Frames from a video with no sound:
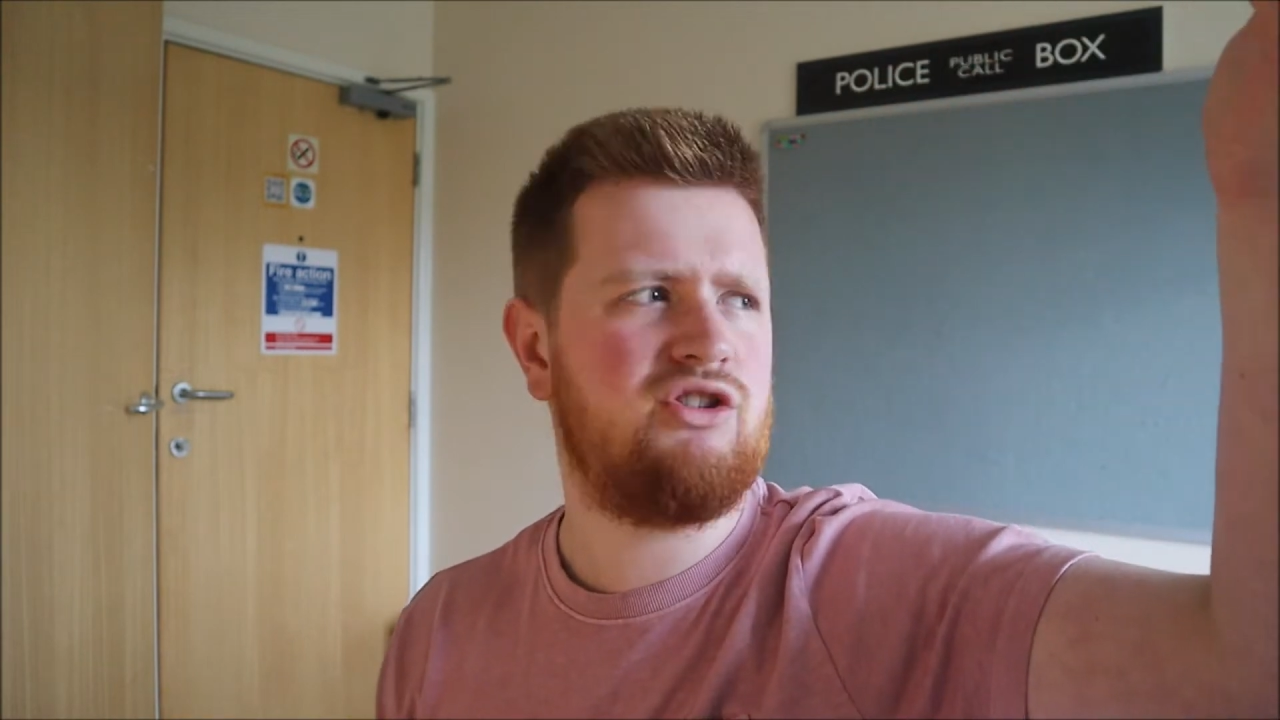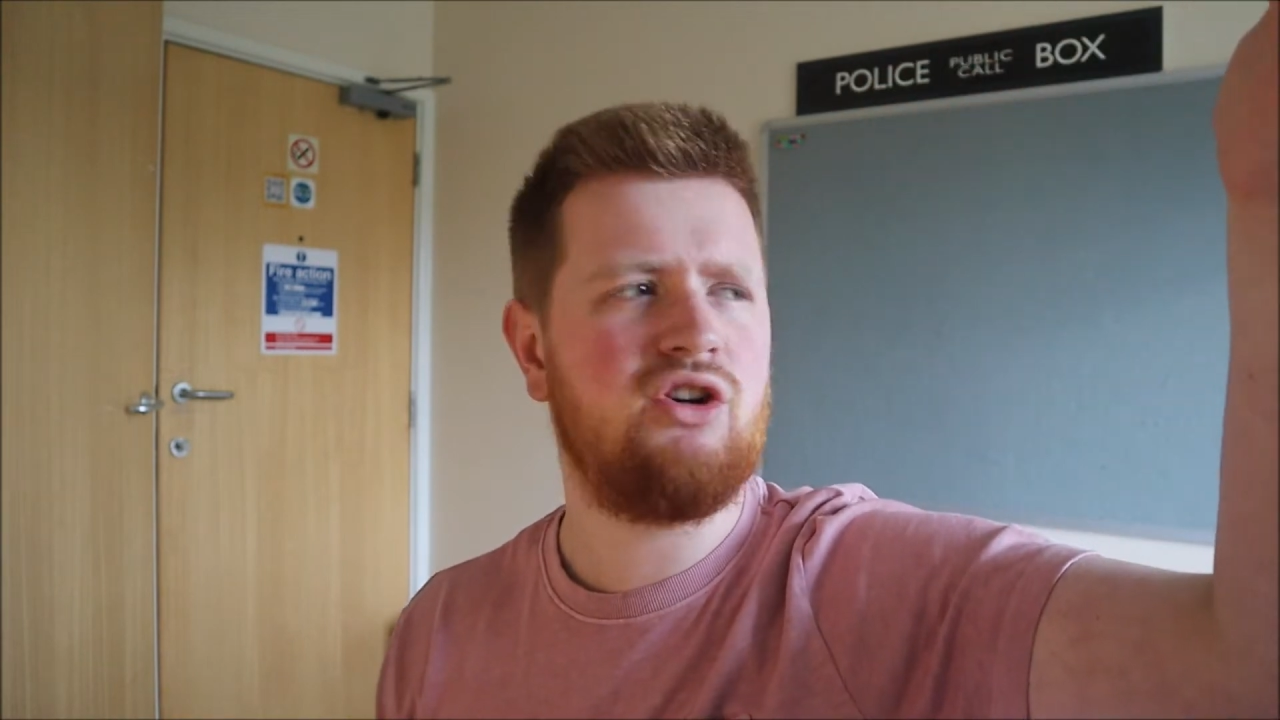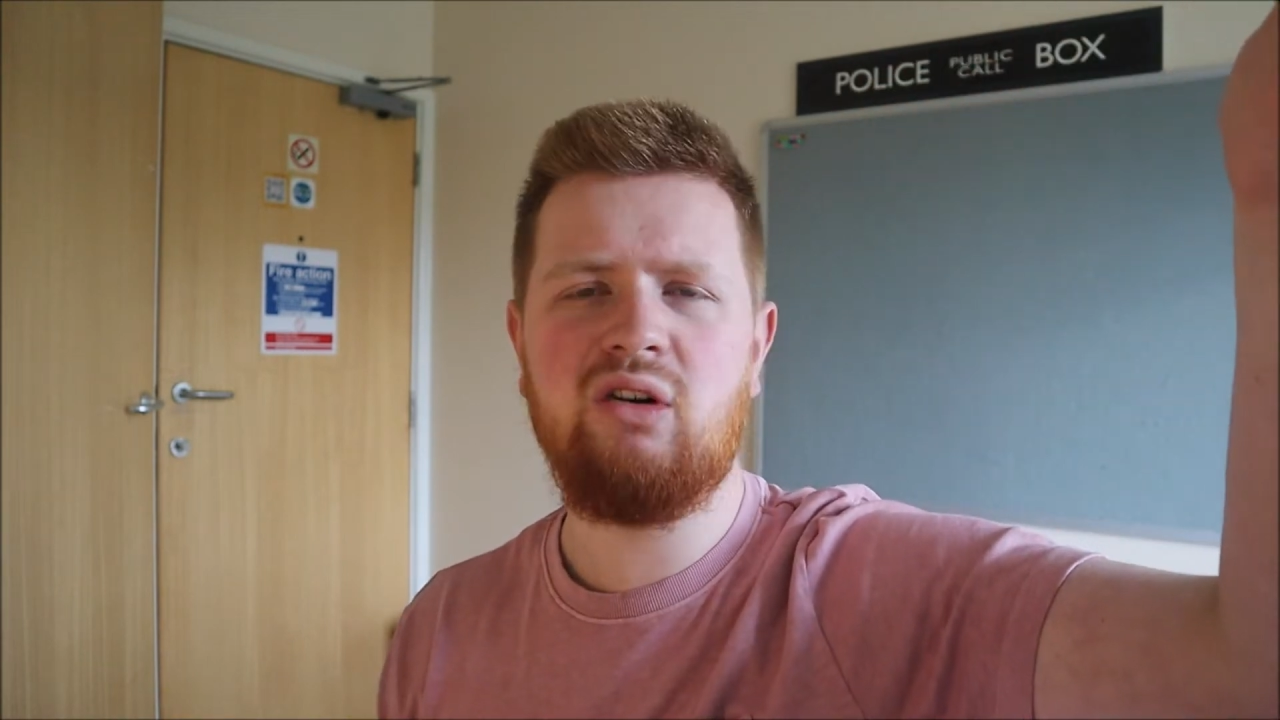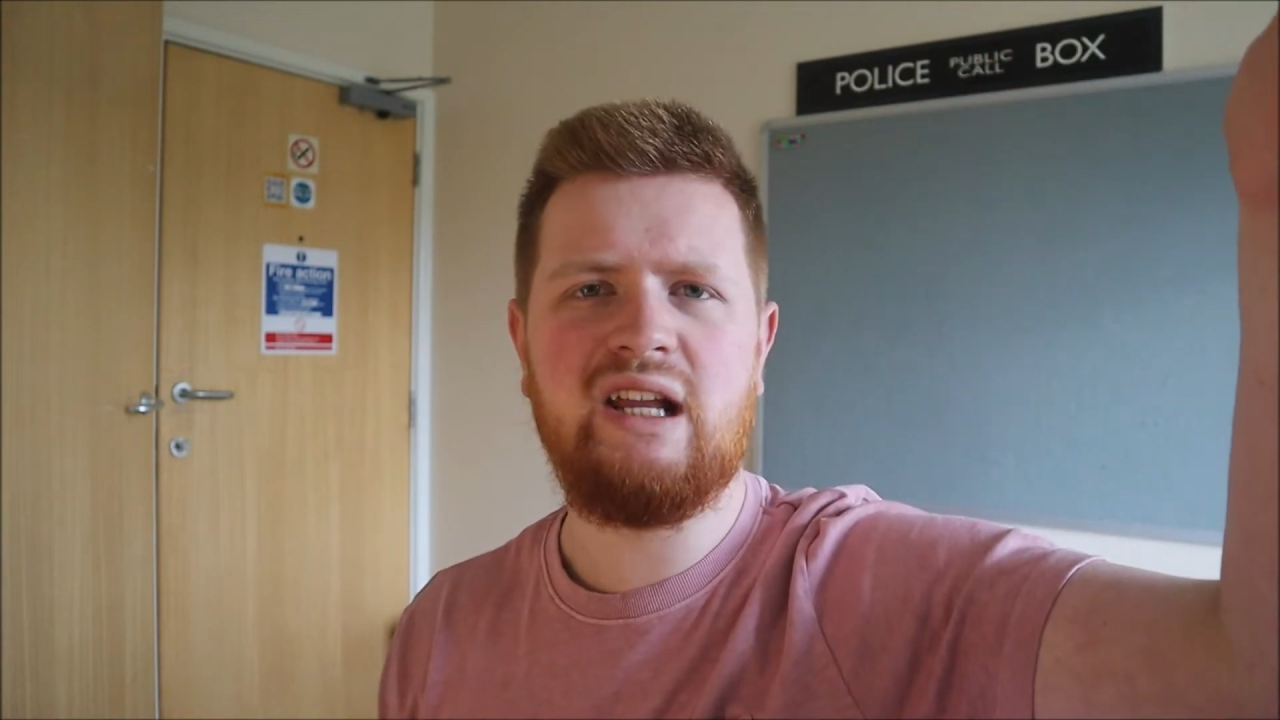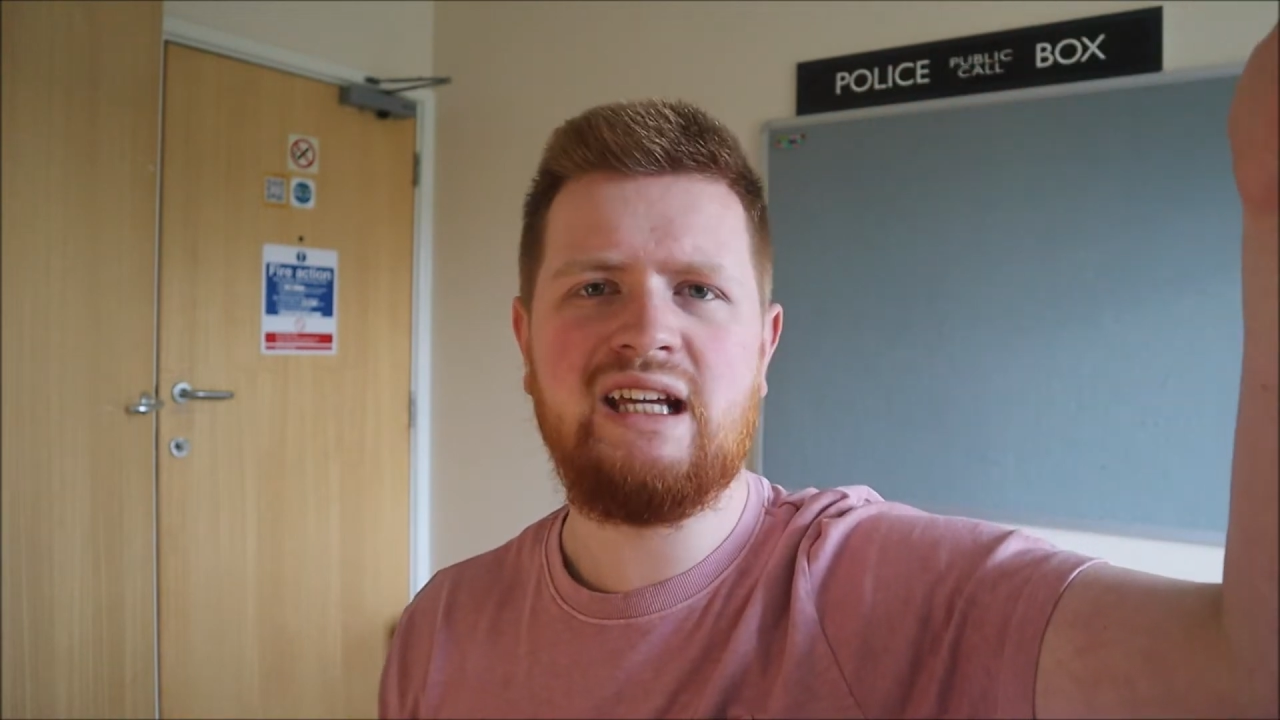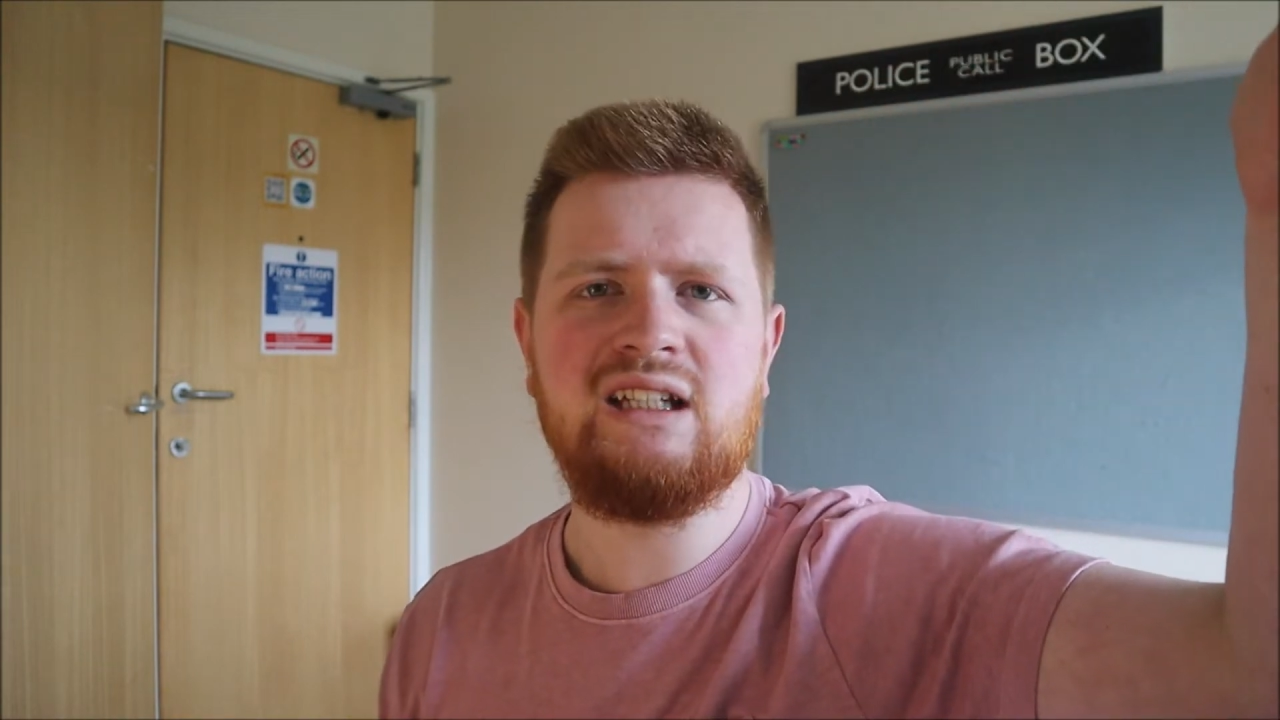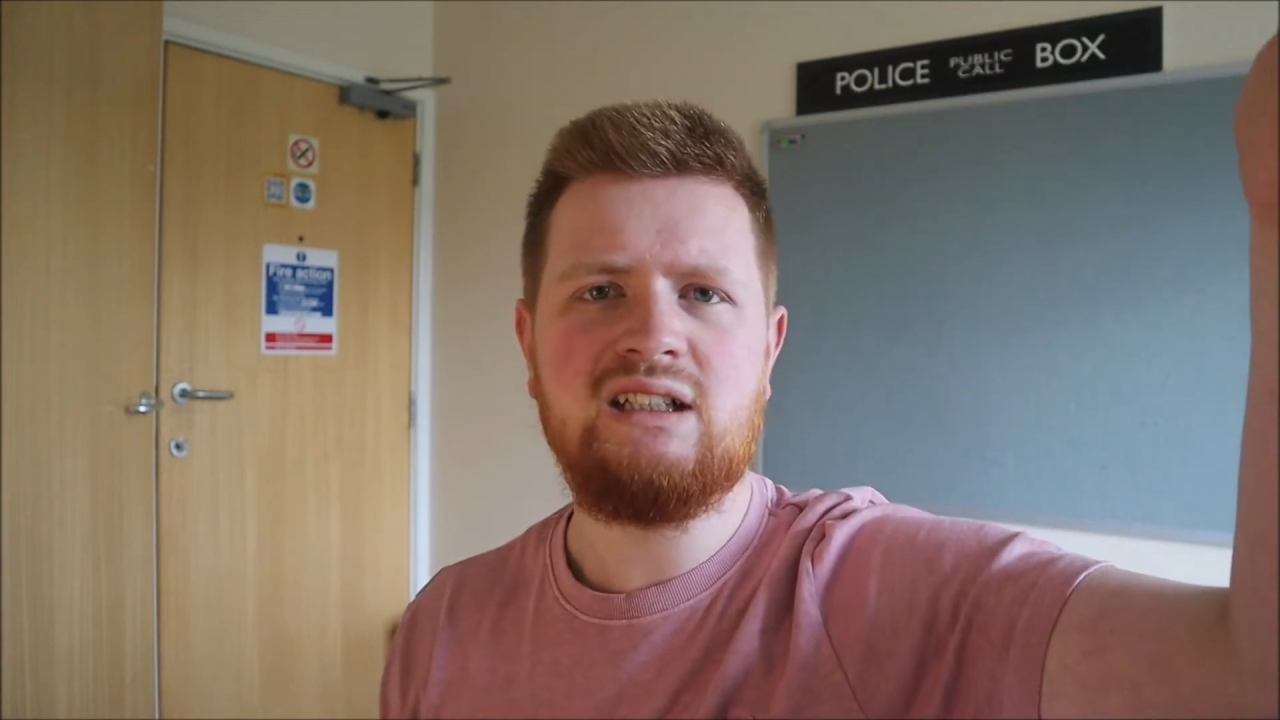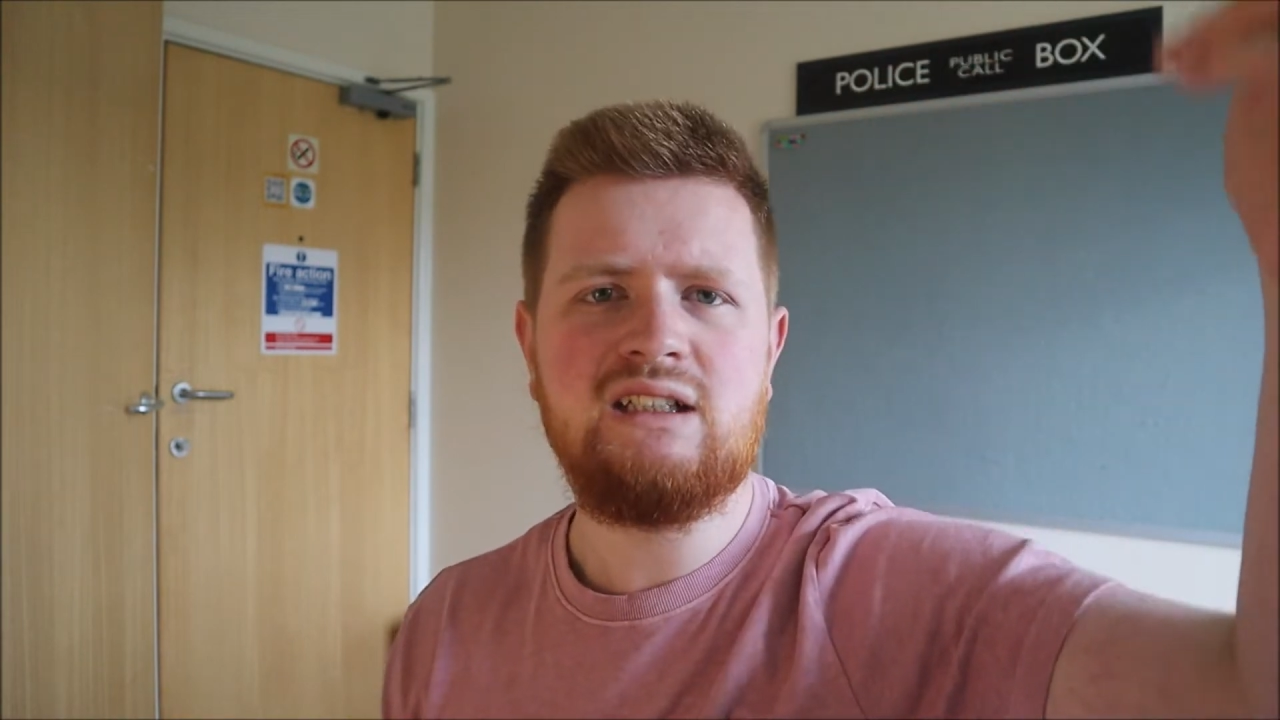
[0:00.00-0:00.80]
surely.